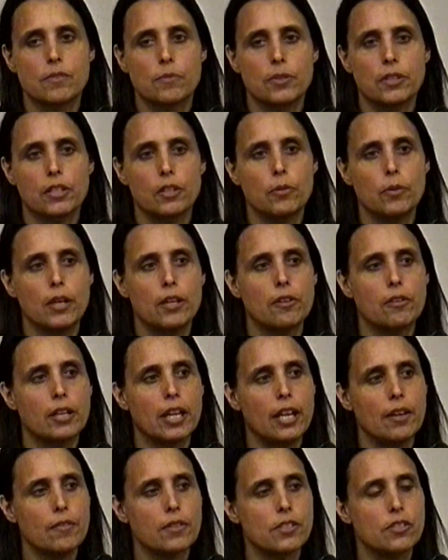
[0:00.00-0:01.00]
That is what the
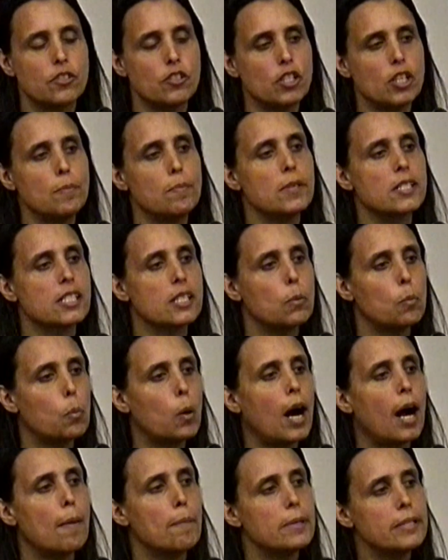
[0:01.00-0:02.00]
Creator gave us.
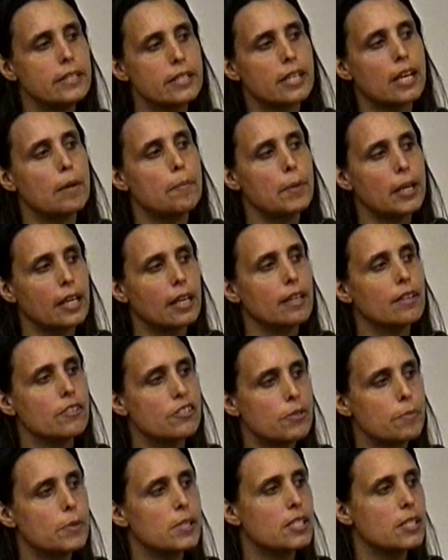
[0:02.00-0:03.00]
Jimasawabam
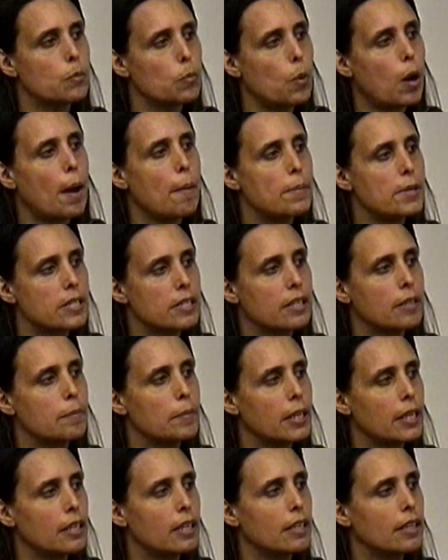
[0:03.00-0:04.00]
Dame.
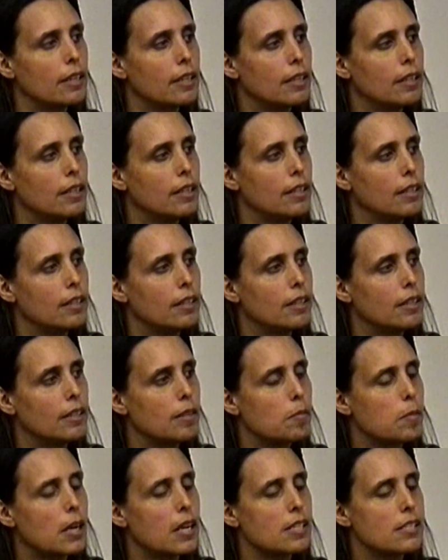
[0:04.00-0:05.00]
Jimasawabam Dame.
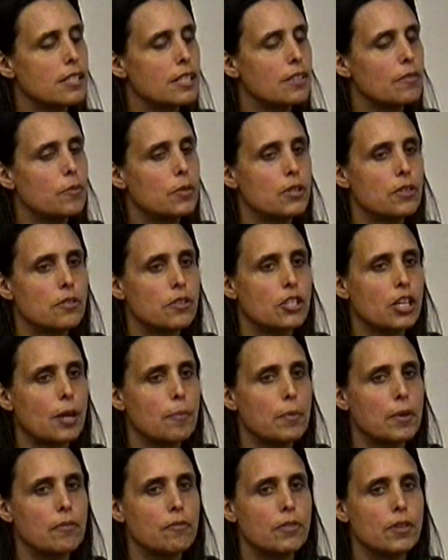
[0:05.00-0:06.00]
Positive
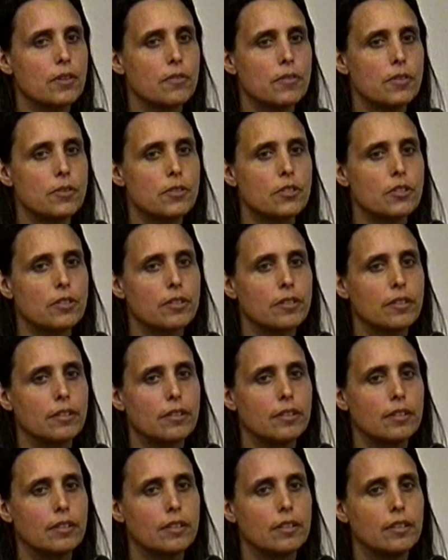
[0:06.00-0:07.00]
window shopping for your
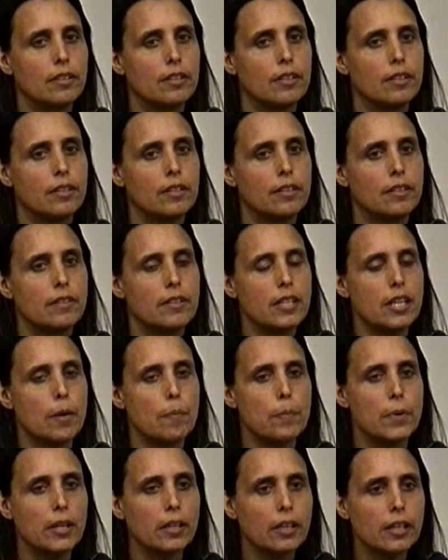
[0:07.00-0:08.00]
future
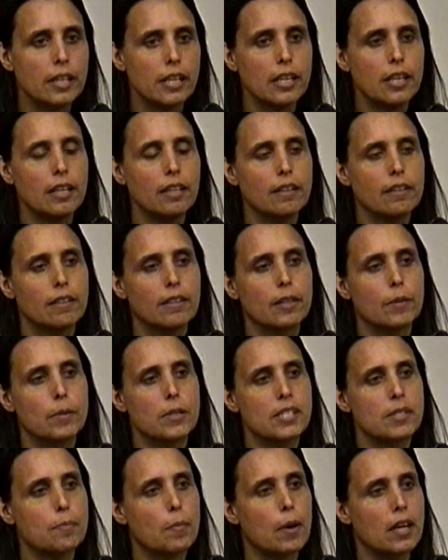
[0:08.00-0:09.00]
the ability,
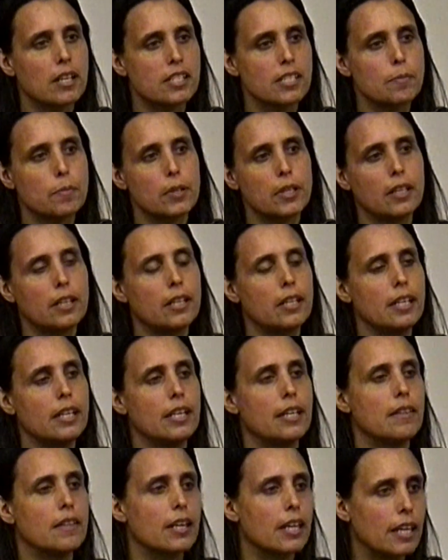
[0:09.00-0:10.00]
the
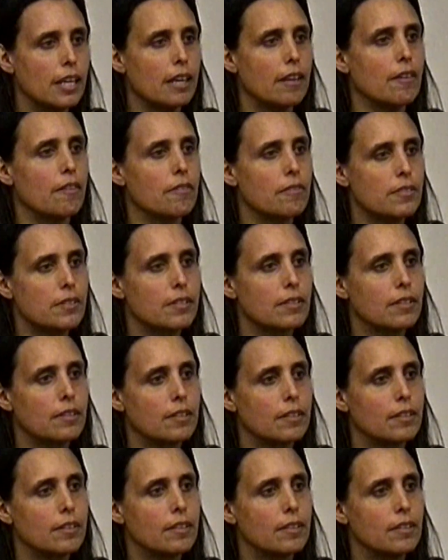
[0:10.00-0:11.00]
responsibility, and the
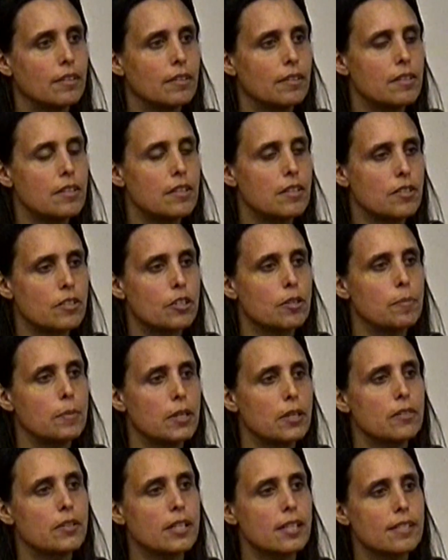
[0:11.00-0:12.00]
gift to
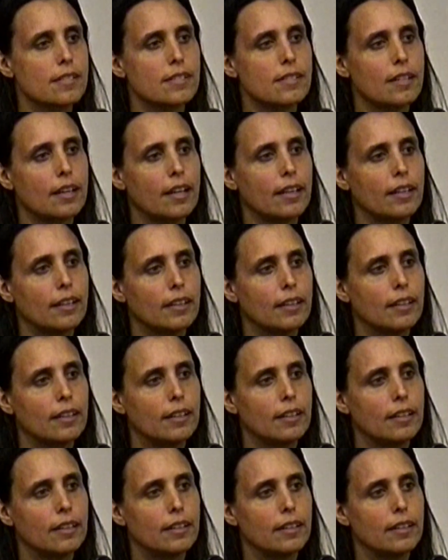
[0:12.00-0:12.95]
determine your destiny.